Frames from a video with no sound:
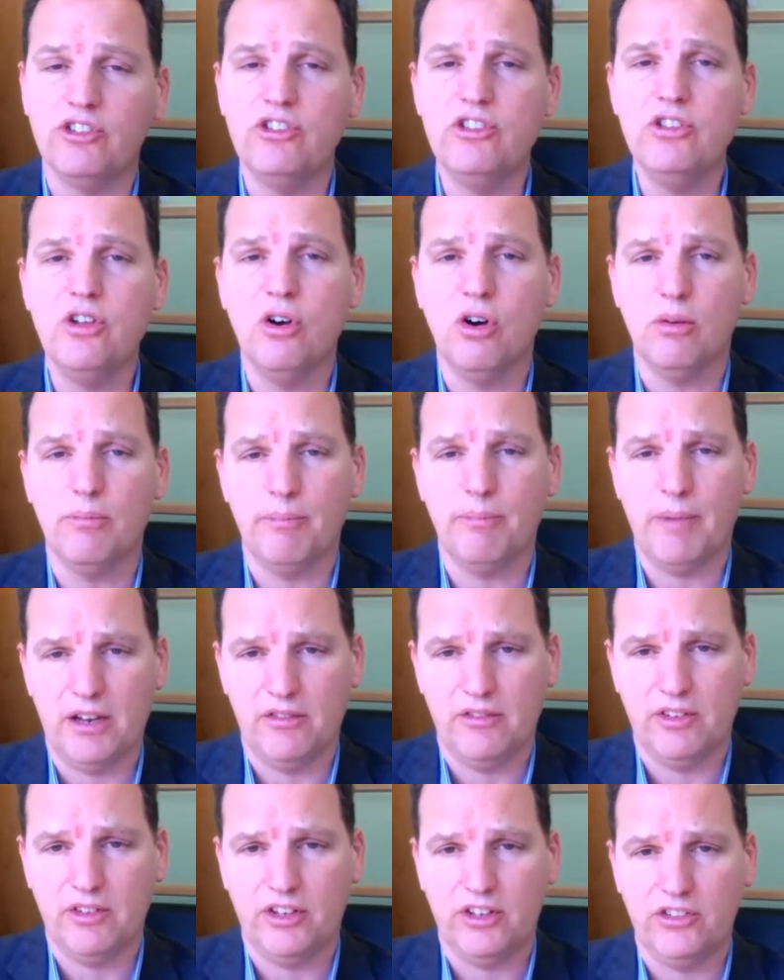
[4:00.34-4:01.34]
has not
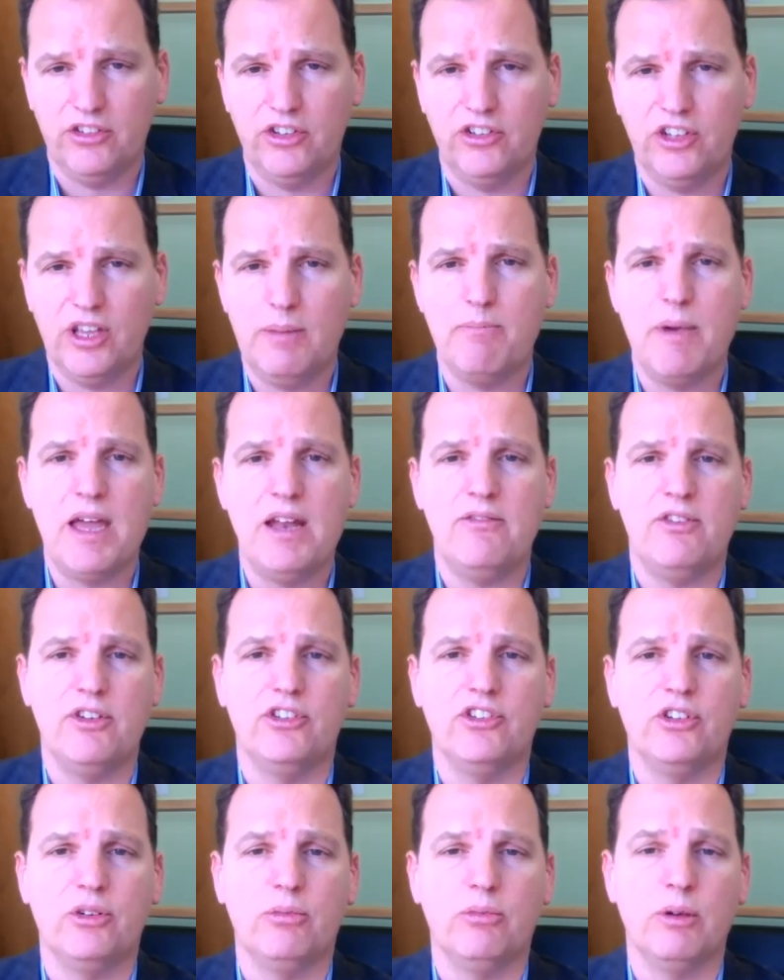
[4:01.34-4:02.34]
manifested the same
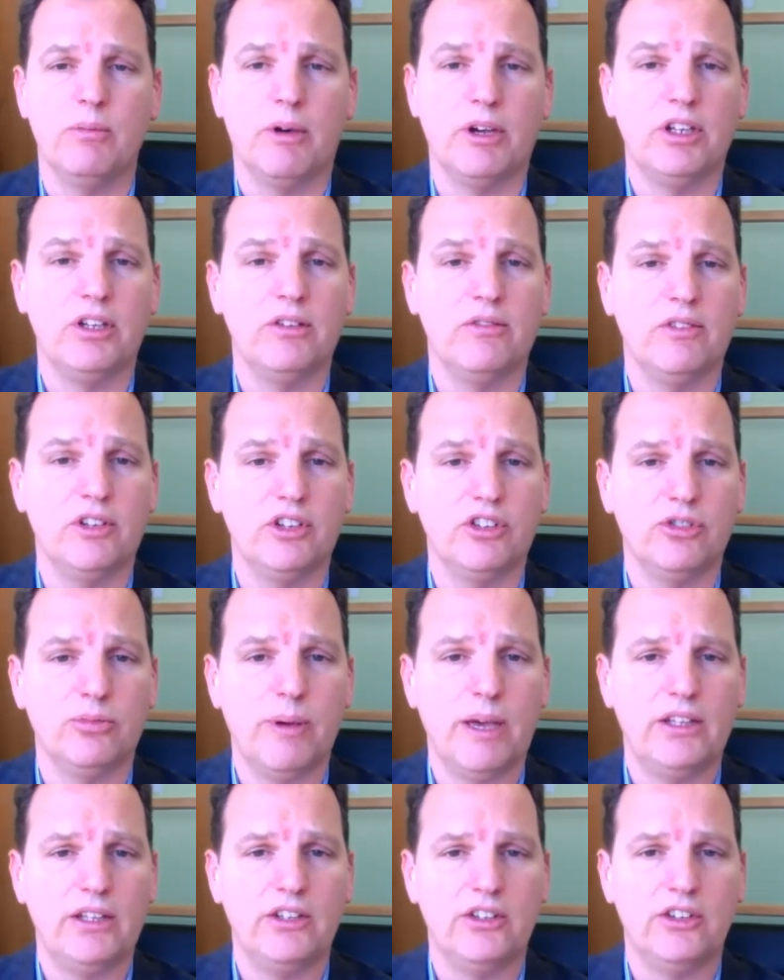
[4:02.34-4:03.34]
benefits that we might have
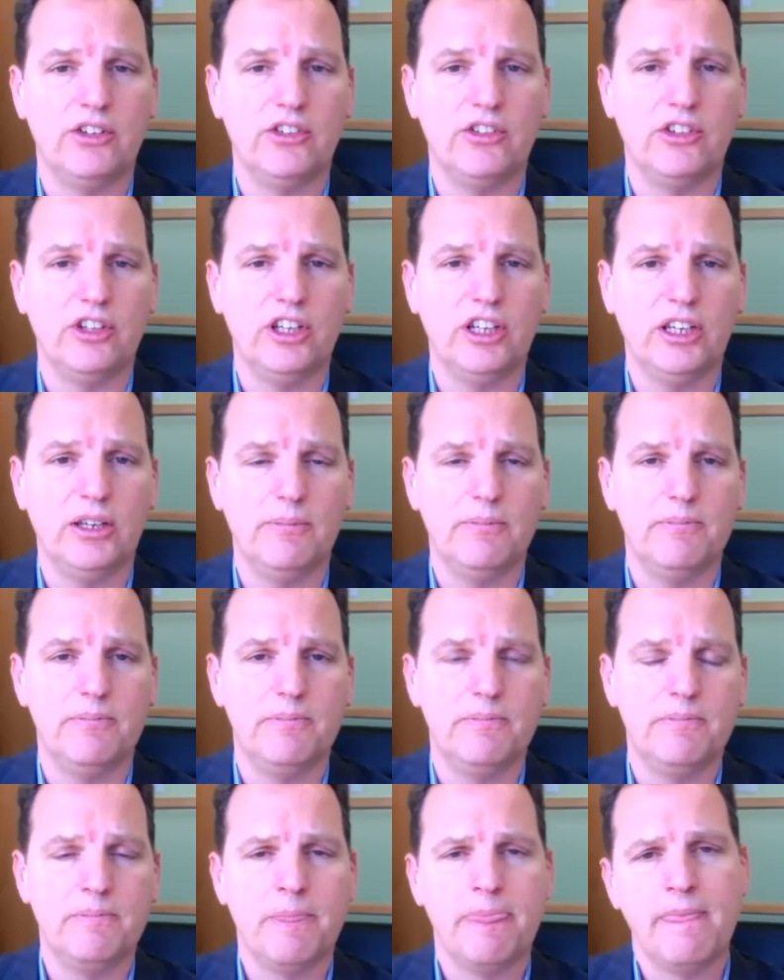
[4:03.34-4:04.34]
expected to see.
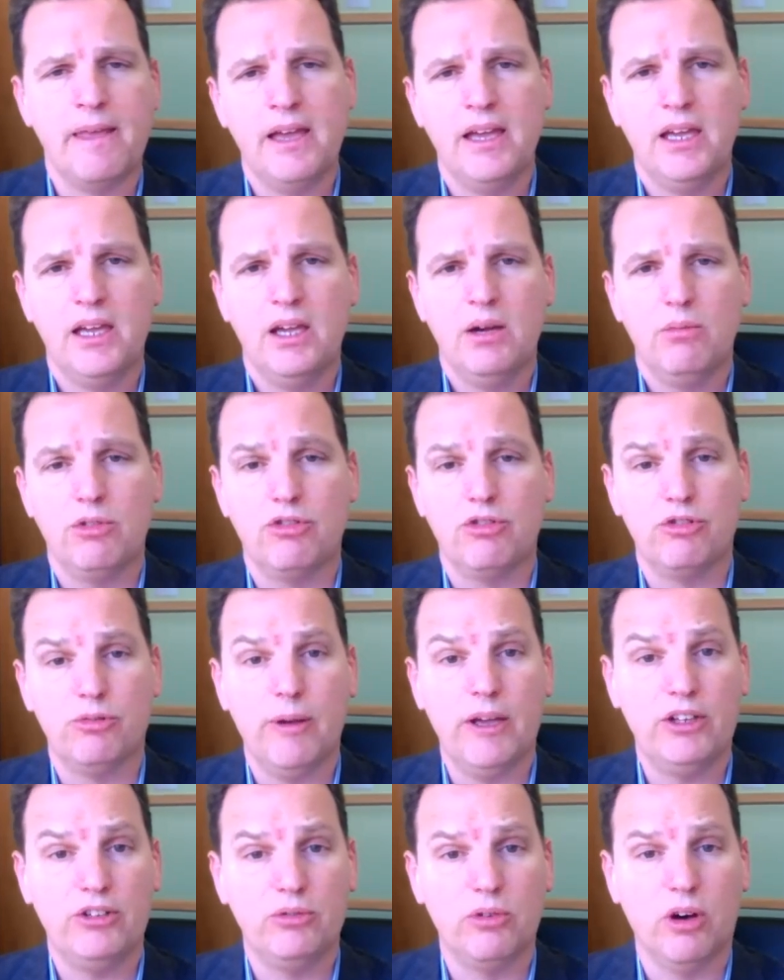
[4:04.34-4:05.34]
With
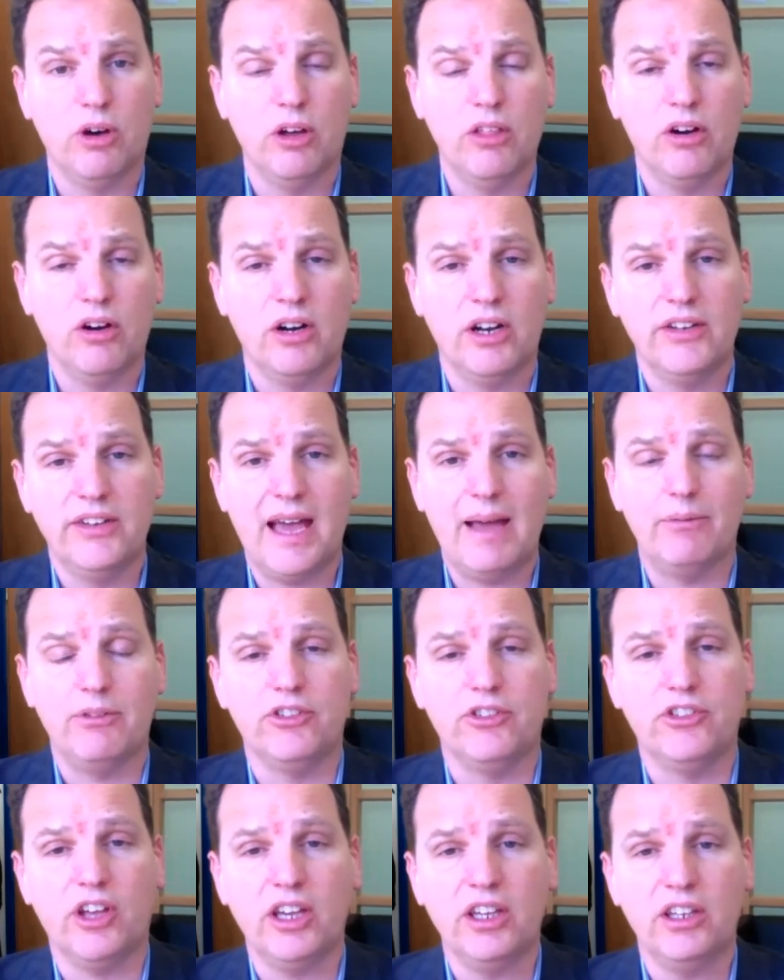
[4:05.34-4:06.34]
respect to other adaptive
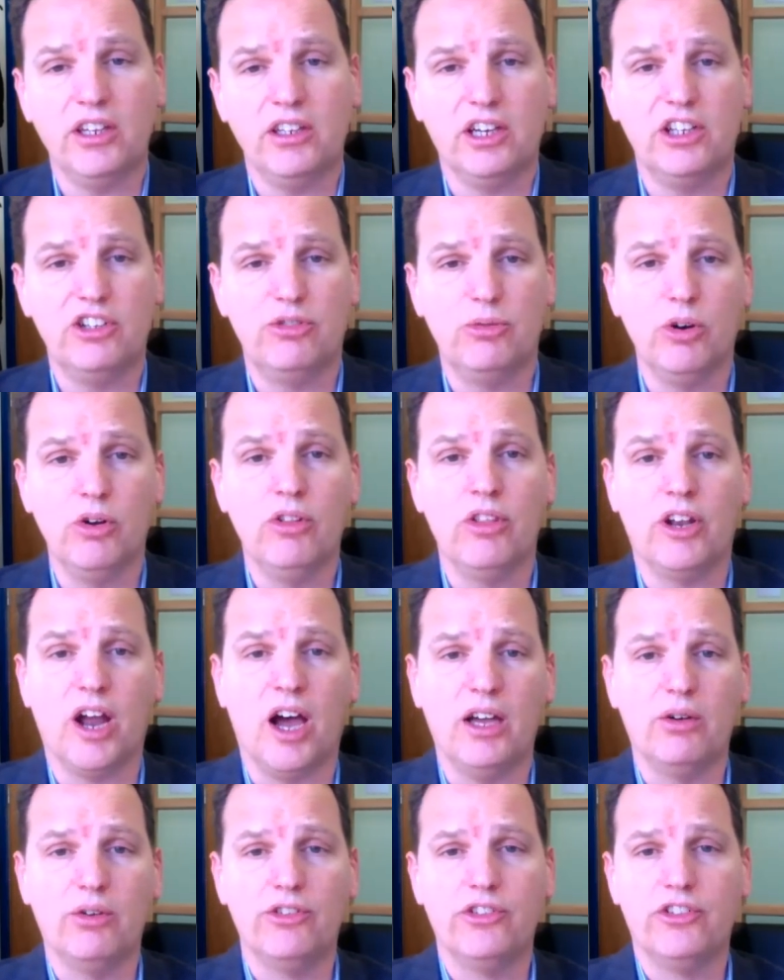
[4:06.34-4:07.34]
cytokines, we know that
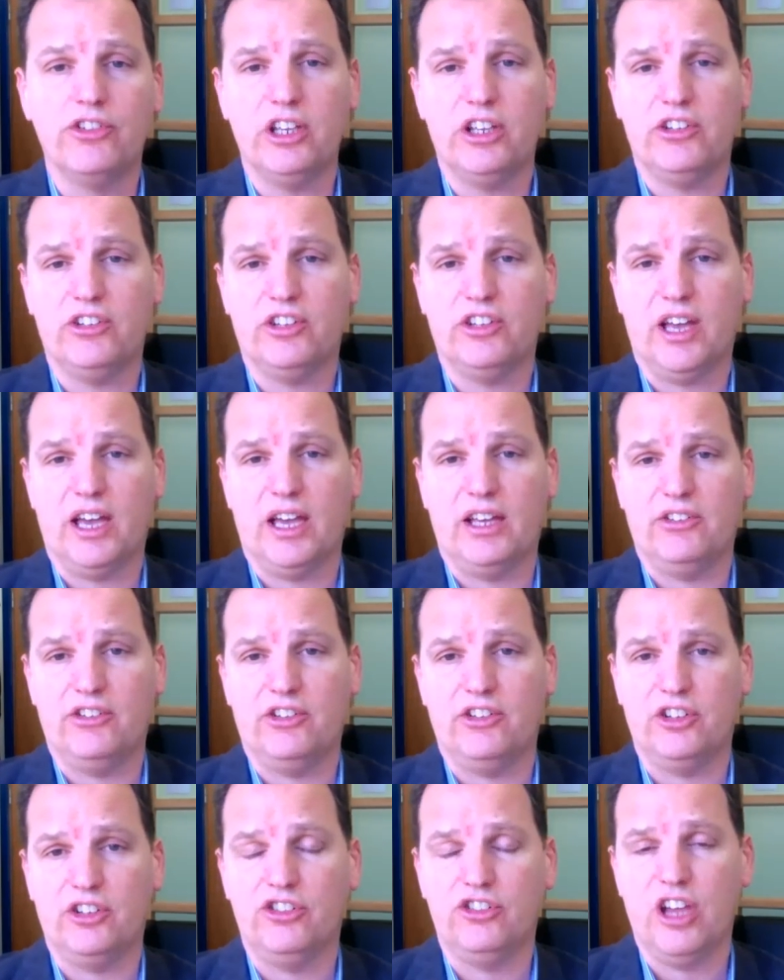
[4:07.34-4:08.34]
IL-6 acts as
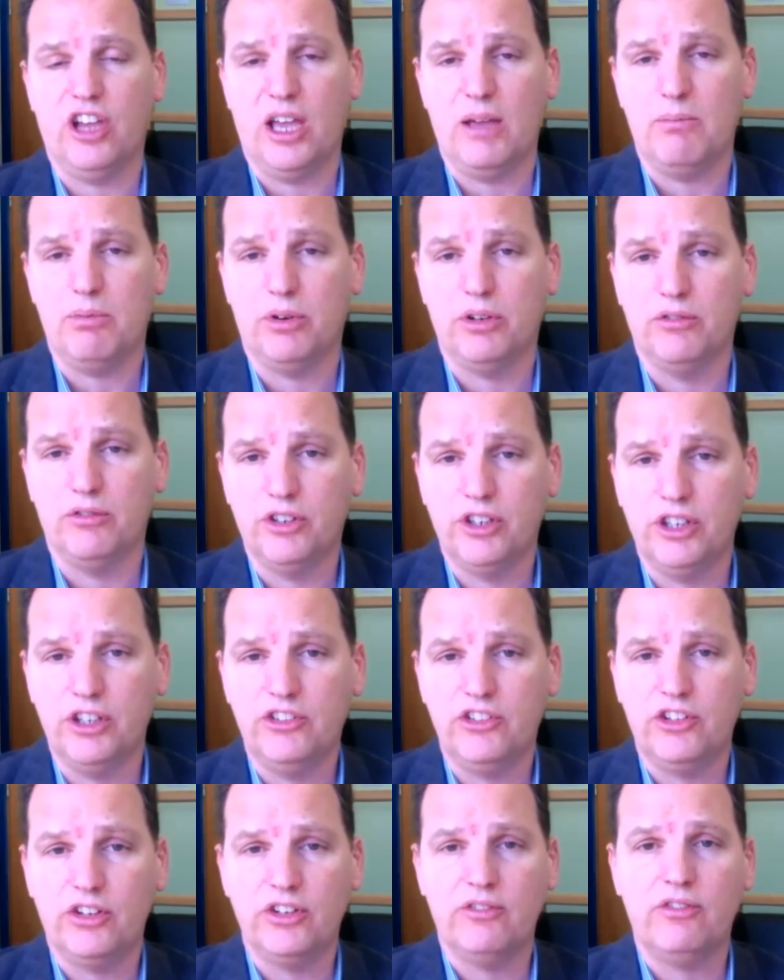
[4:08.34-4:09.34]
a checkpoint for
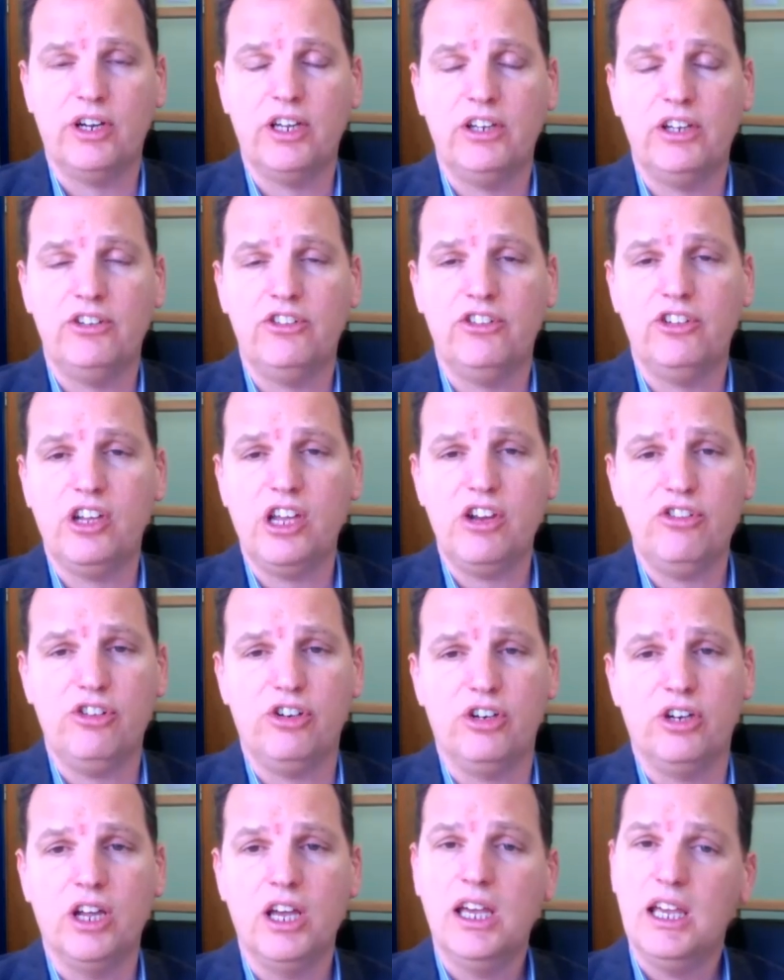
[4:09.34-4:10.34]
D-cell
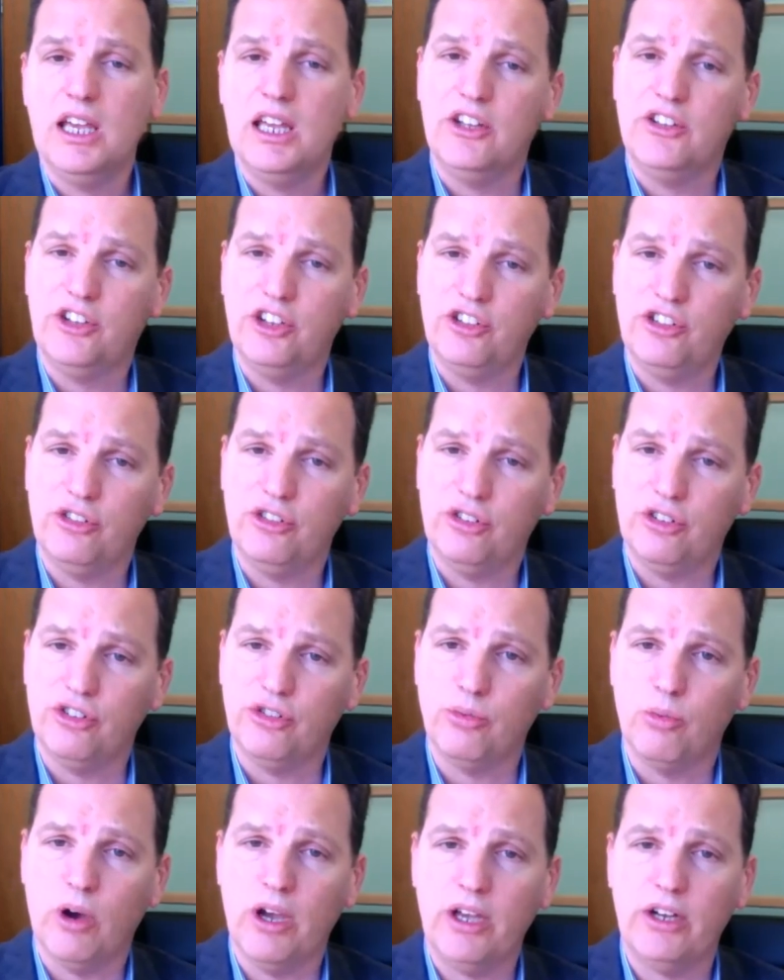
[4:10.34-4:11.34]
differentiation, in addition to
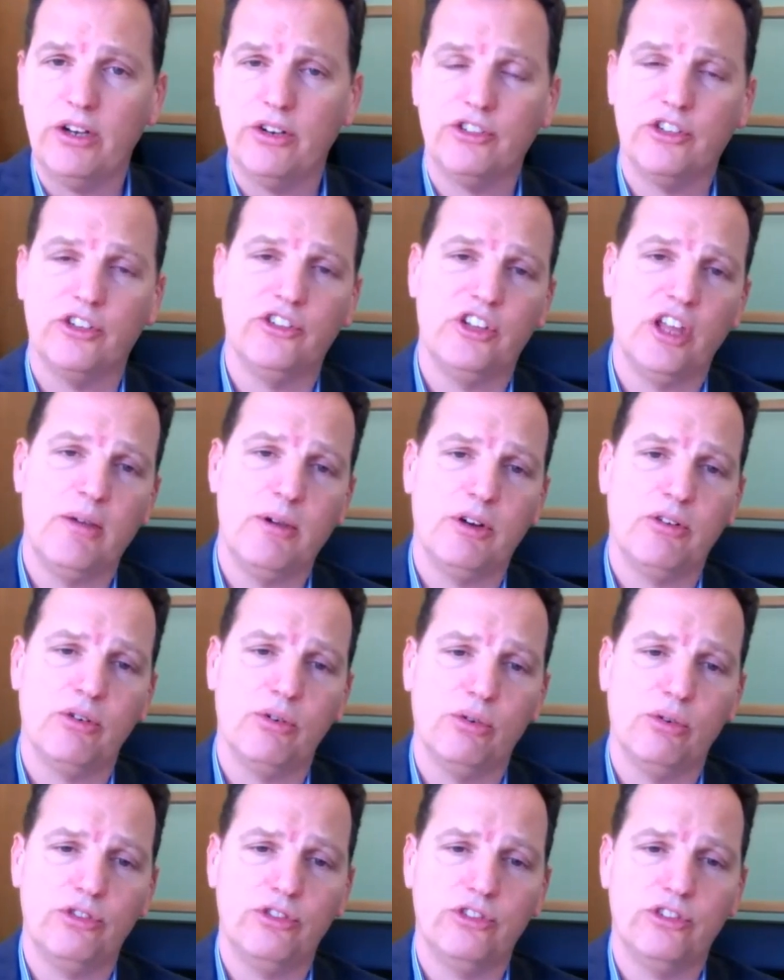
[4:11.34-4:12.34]
its wider systemic
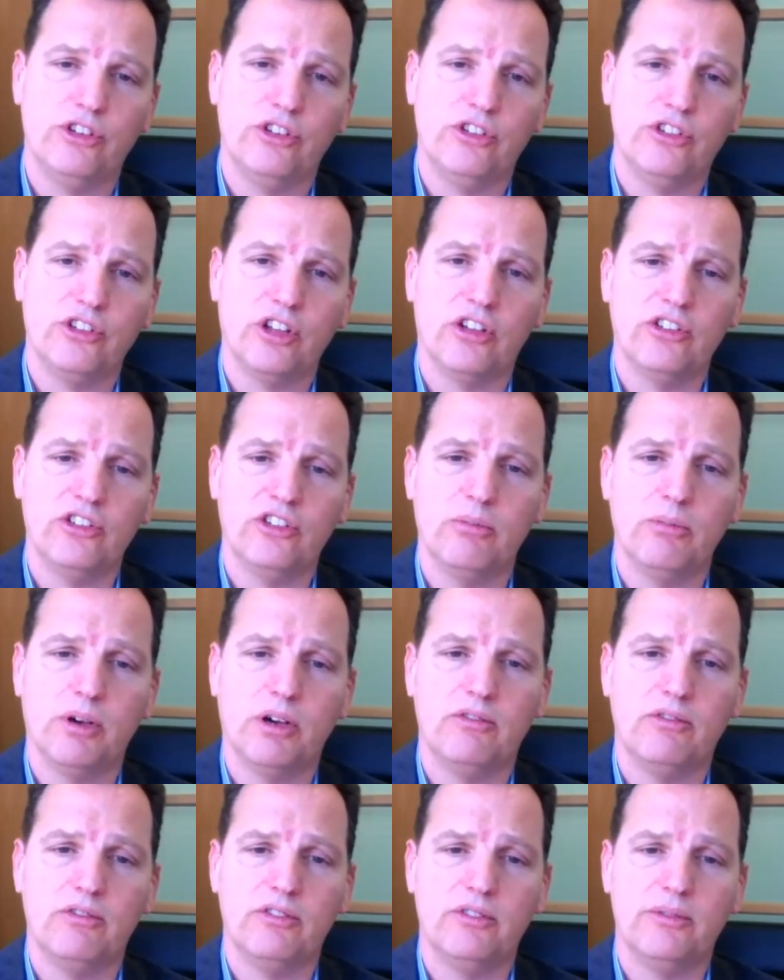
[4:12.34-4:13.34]
roles discussed
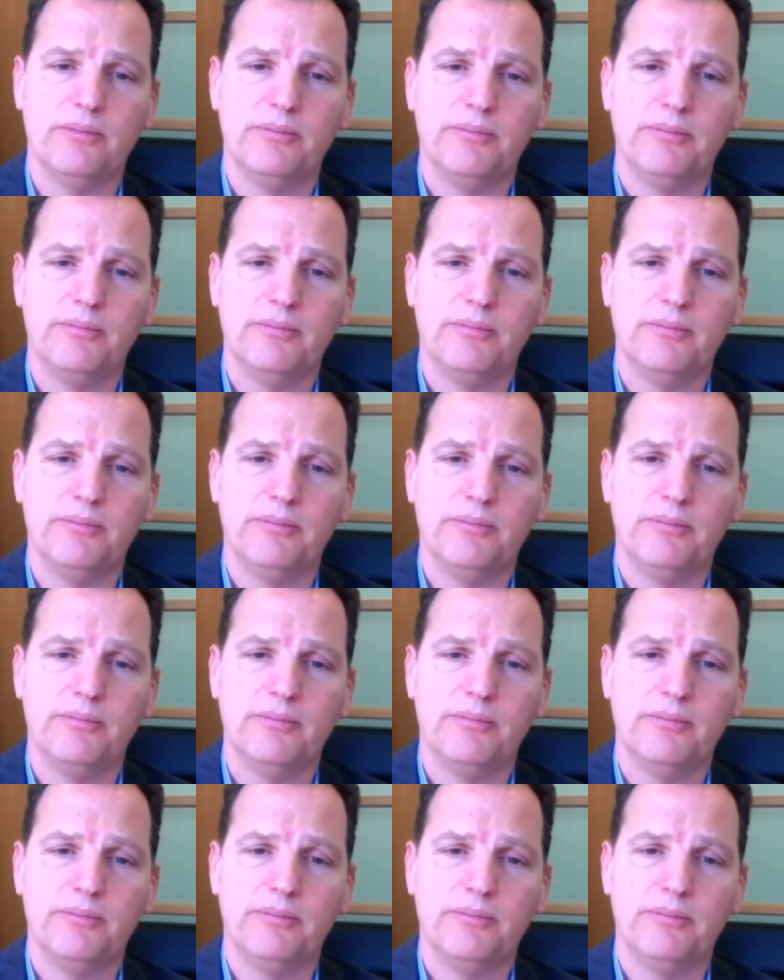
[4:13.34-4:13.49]
above.